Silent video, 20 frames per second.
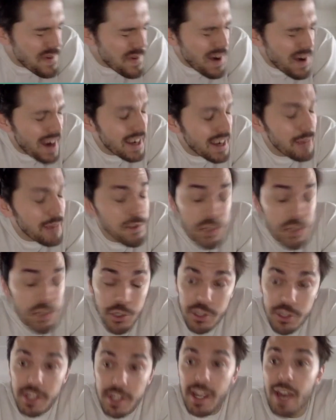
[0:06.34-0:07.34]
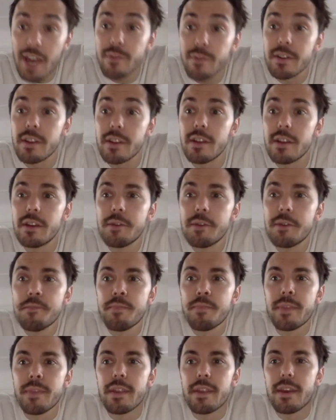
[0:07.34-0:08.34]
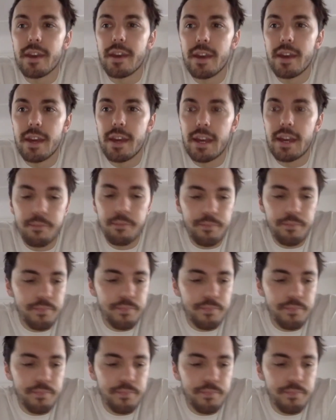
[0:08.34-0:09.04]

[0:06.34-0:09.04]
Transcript: name's Jordan Kevan. I'm